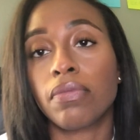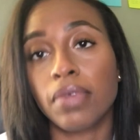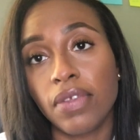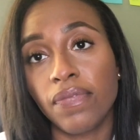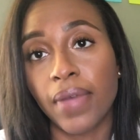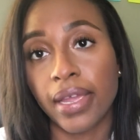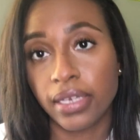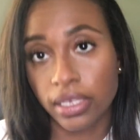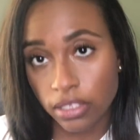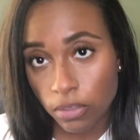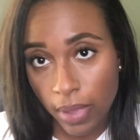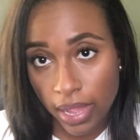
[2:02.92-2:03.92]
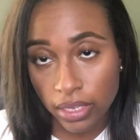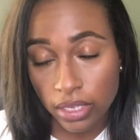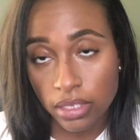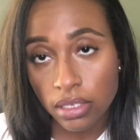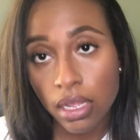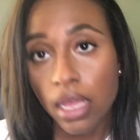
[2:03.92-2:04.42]
refinance
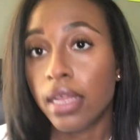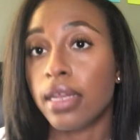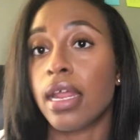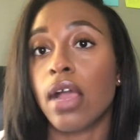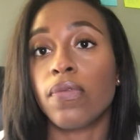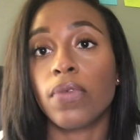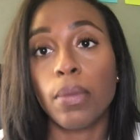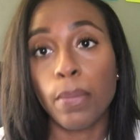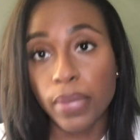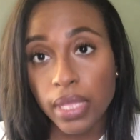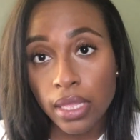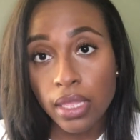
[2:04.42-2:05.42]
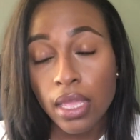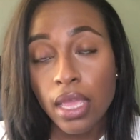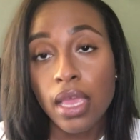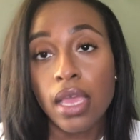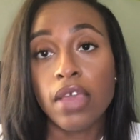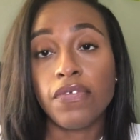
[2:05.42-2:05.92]
packets. Now, for me,
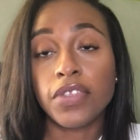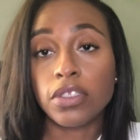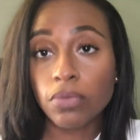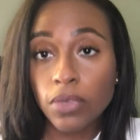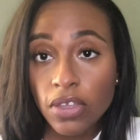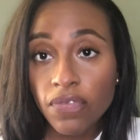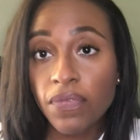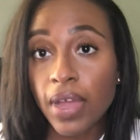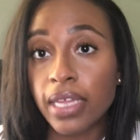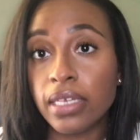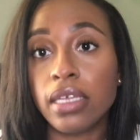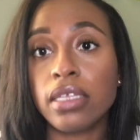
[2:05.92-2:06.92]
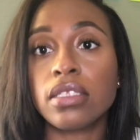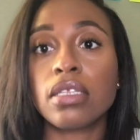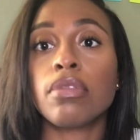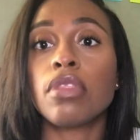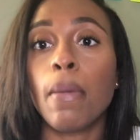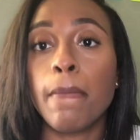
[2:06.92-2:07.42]
if it's refinance,
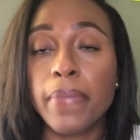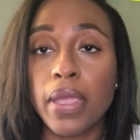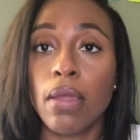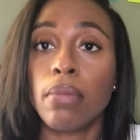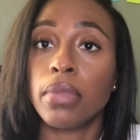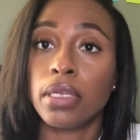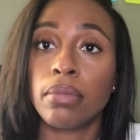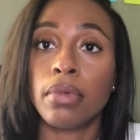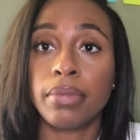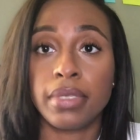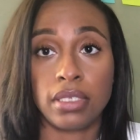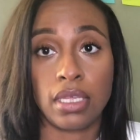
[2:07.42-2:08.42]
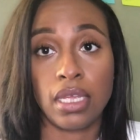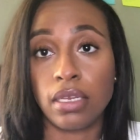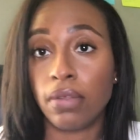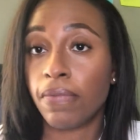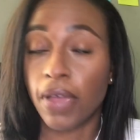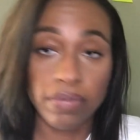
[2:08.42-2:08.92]
the bare minimum is
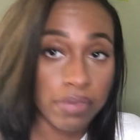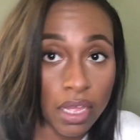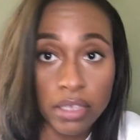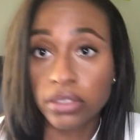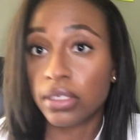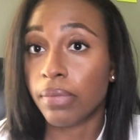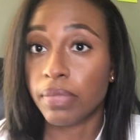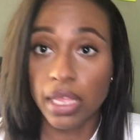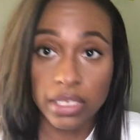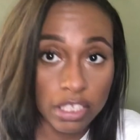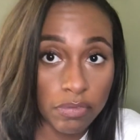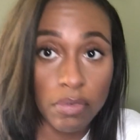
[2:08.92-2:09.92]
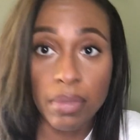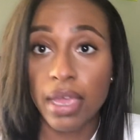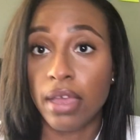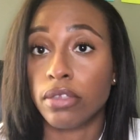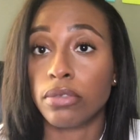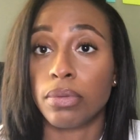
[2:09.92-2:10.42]
$85. I'm not leaving my
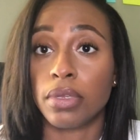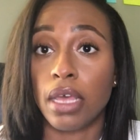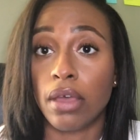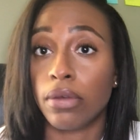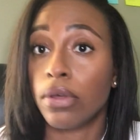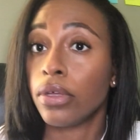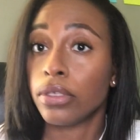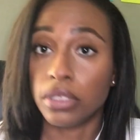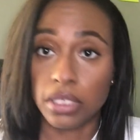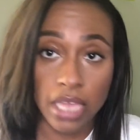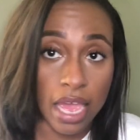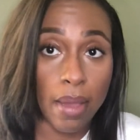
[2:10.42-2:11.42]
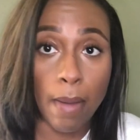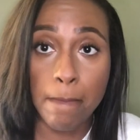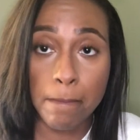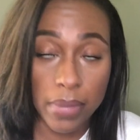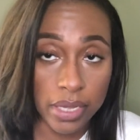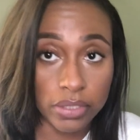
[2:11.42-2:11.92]
house without that
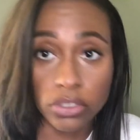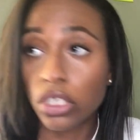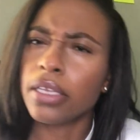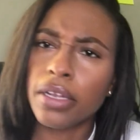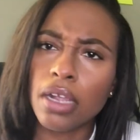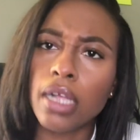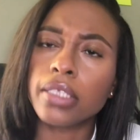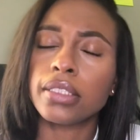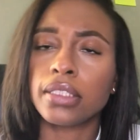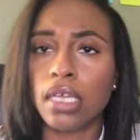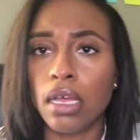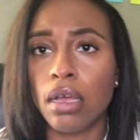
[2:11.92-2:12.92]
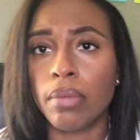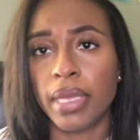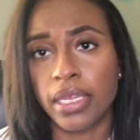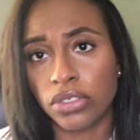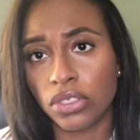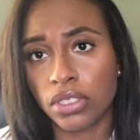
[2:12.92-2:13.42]
much. There are some
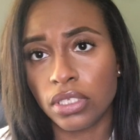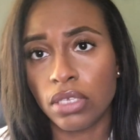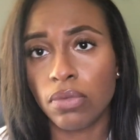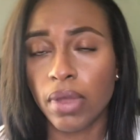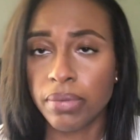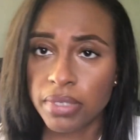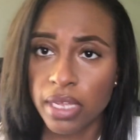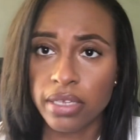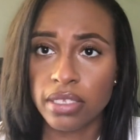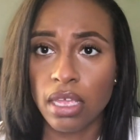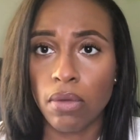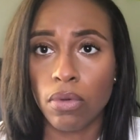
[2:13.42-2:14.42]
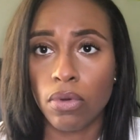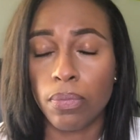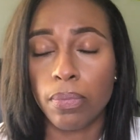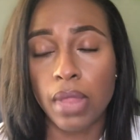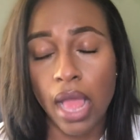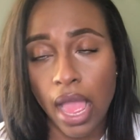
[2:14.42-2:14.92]
agency websites that will
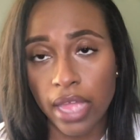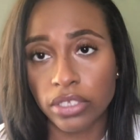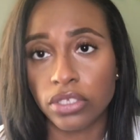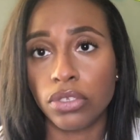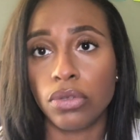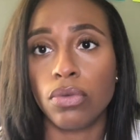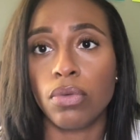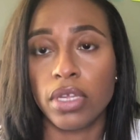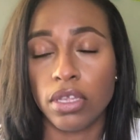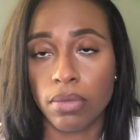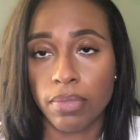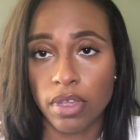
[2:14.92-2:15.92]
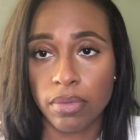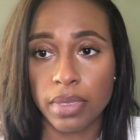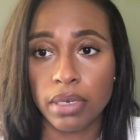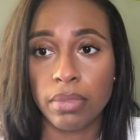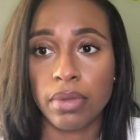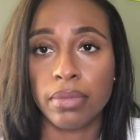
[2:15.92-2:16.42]
ask you what your bare
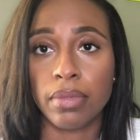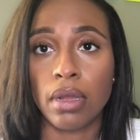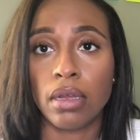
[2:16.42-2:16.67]
minimum